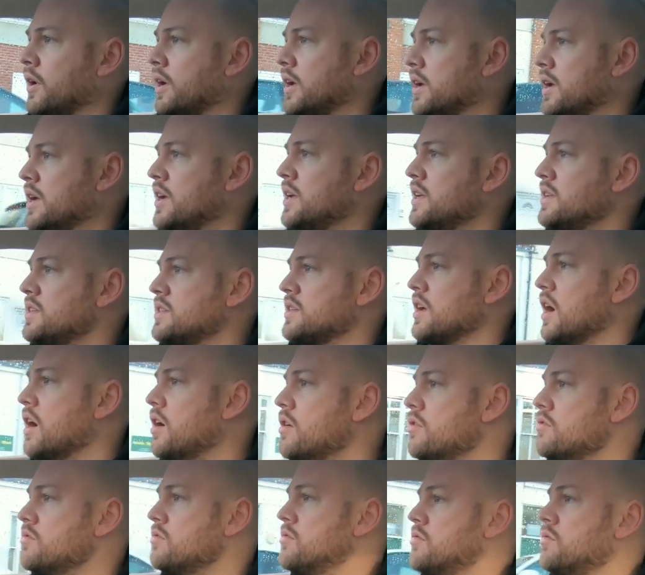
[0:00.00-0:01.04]
is
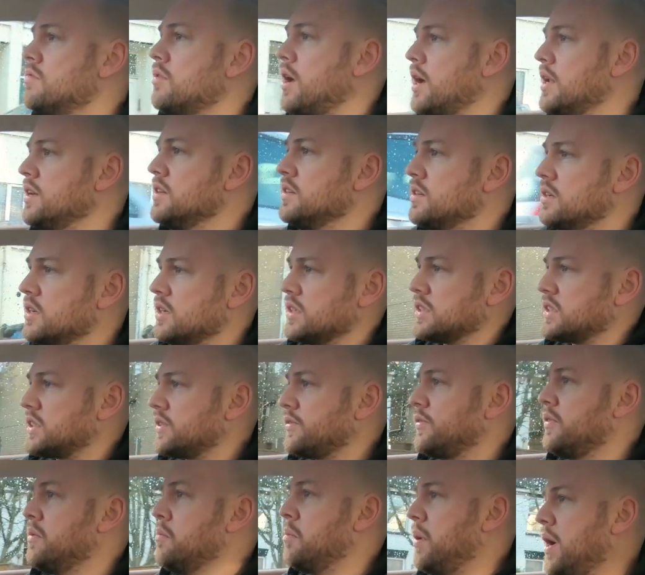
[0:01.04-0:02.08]
horrendous
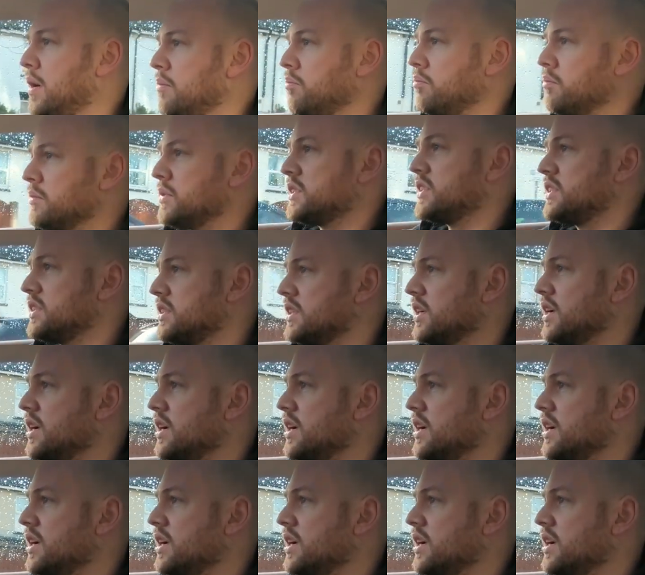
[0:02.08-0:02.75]
for bumps,